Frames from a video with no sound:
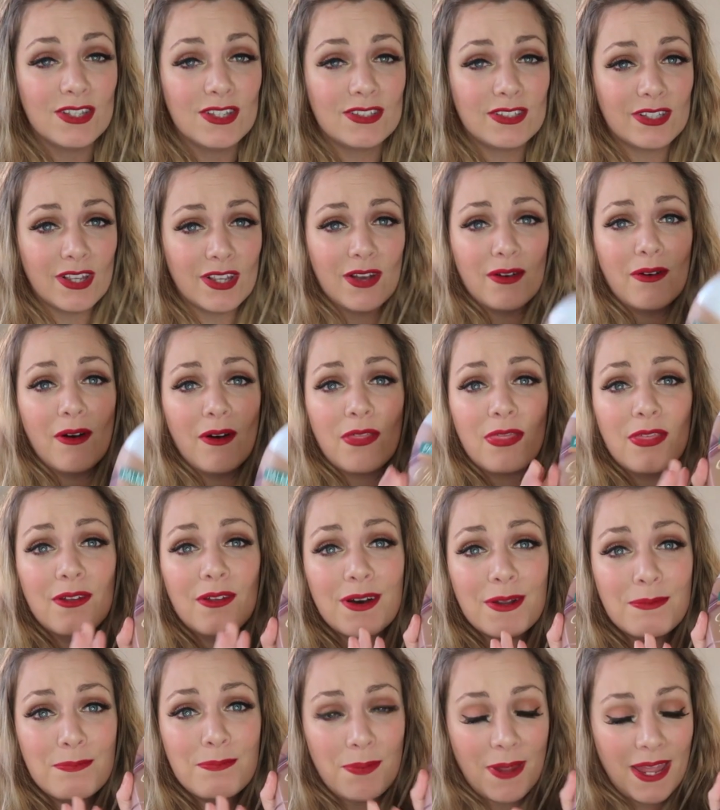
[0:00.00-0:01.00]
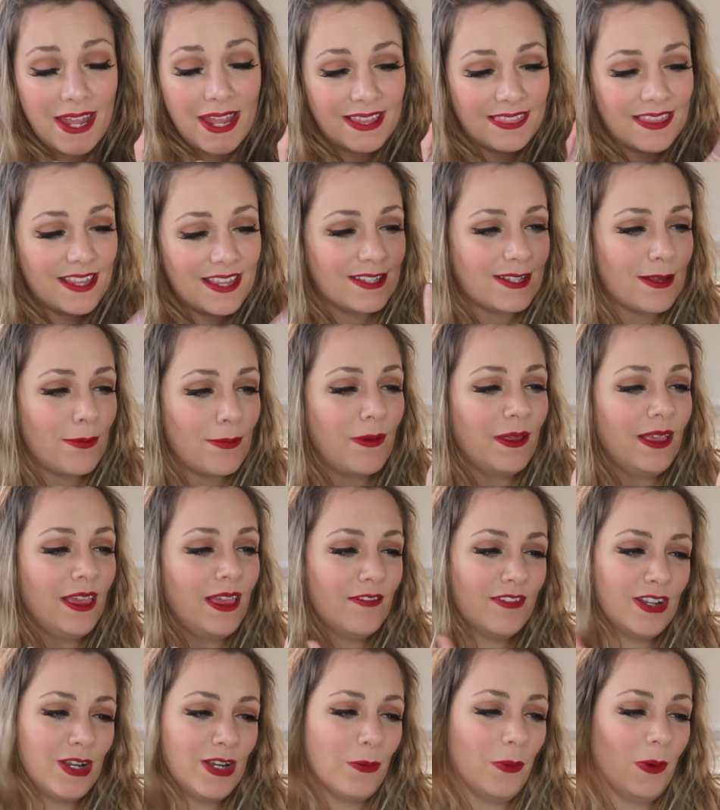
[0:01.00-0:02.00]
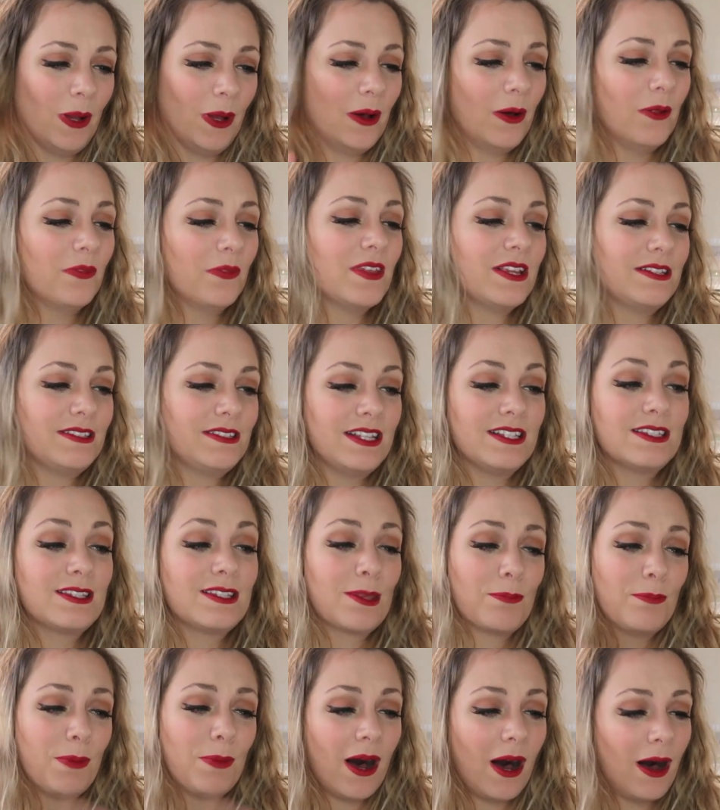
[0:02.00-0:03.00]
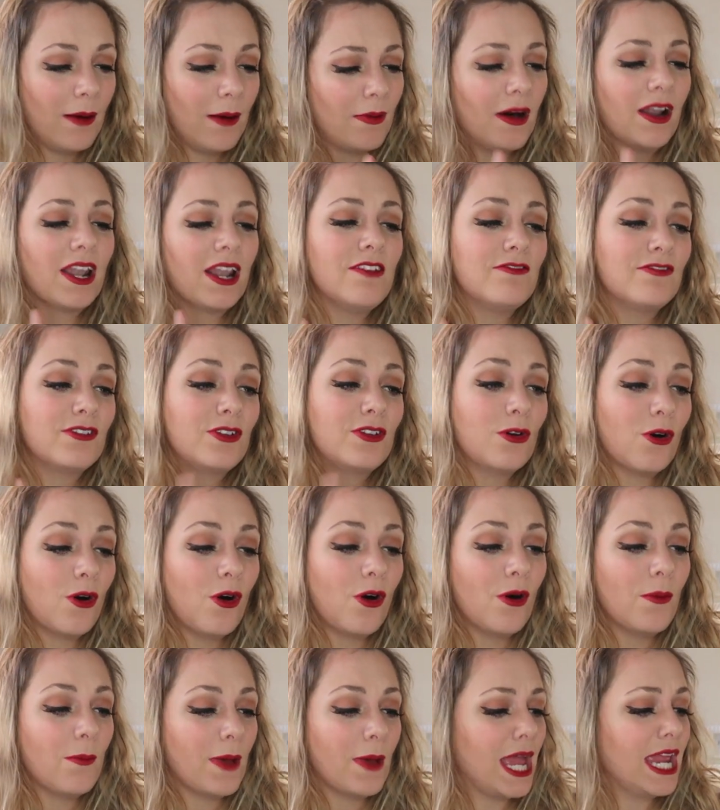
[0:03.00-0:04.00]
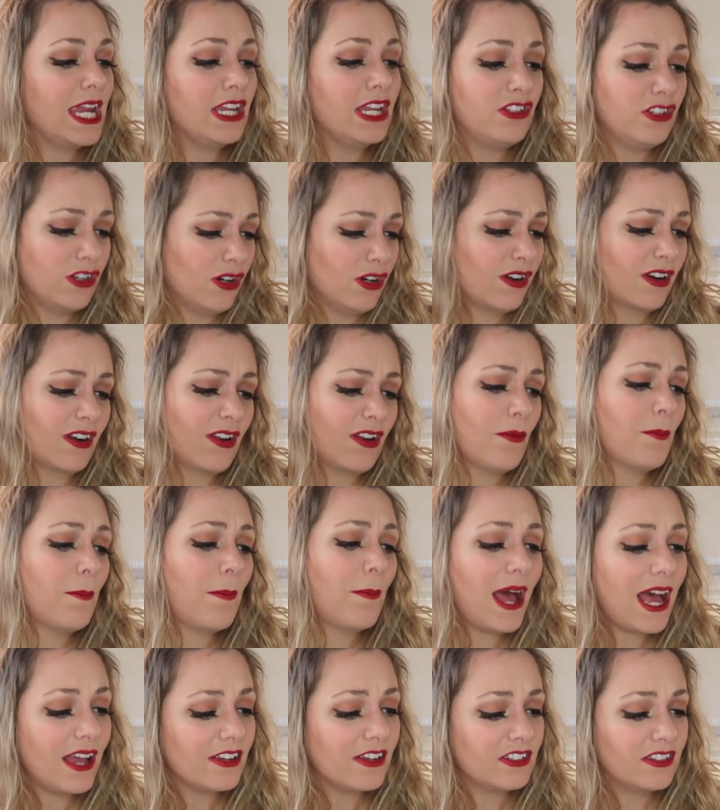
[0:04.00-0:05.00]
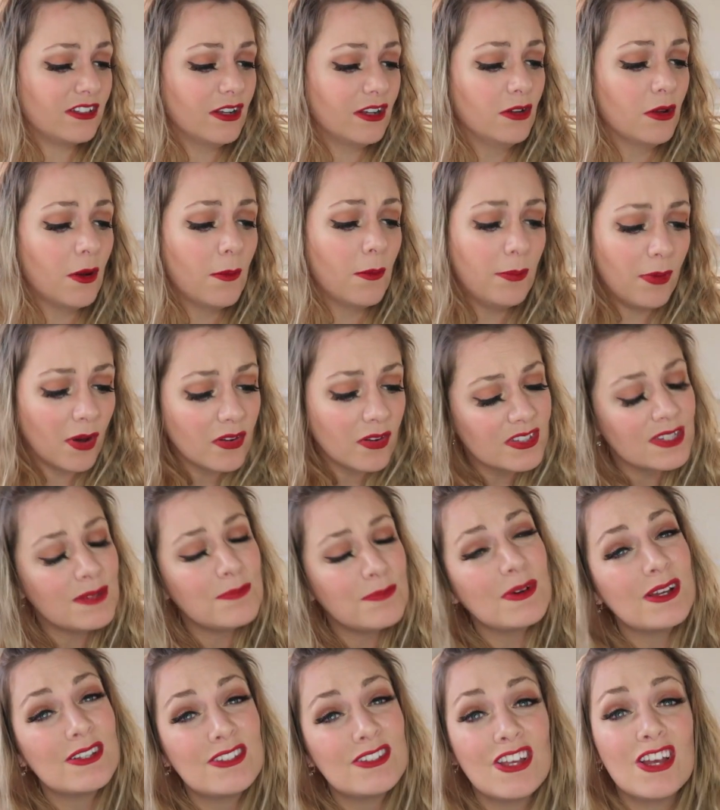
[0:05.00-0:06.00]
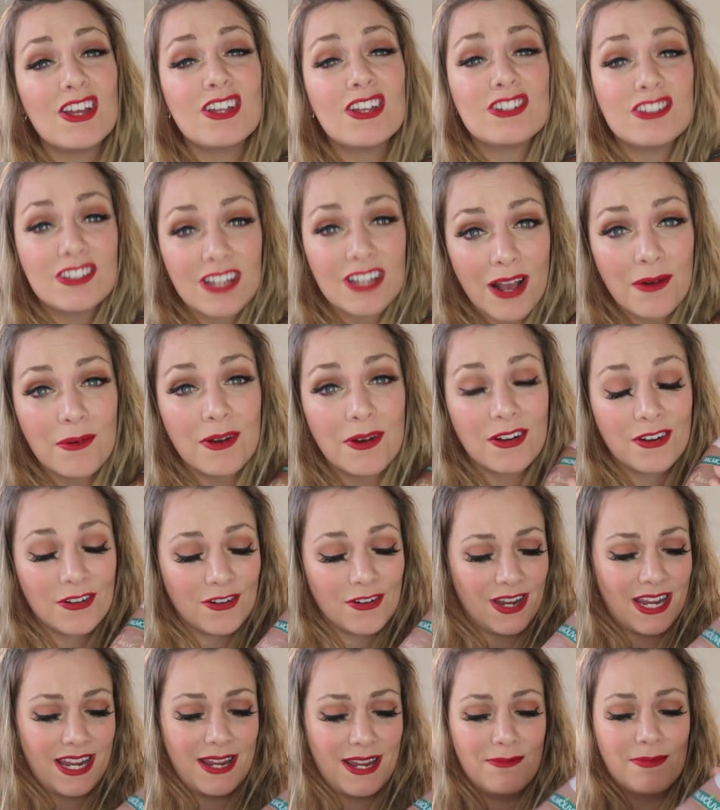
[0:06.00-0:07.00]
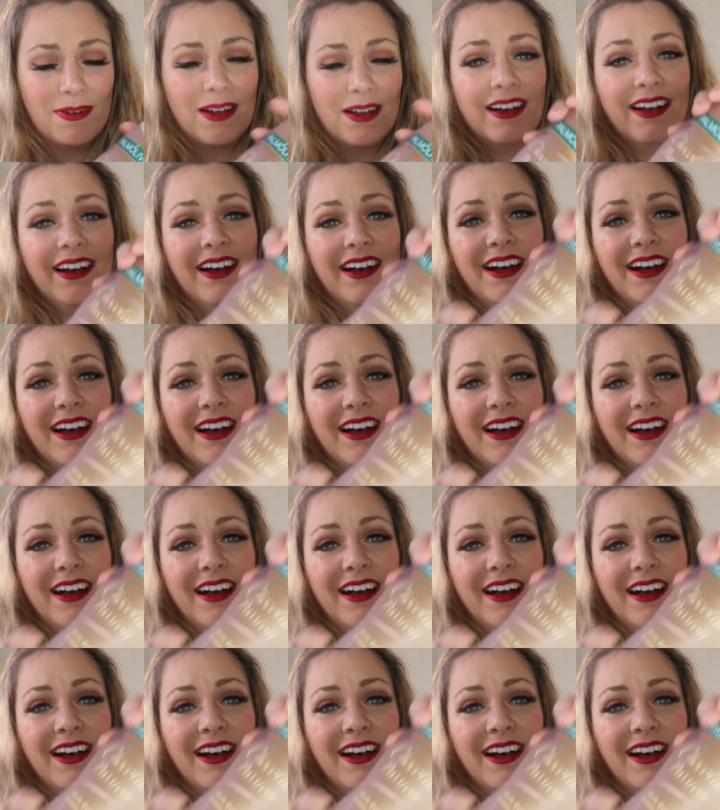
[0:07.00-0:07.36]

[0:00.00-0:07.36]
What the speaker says: So I thought I'd pick this up and give it a whirl. This is the Palmolive Gourmet Chocolate Passion Body Butter Shower Cream.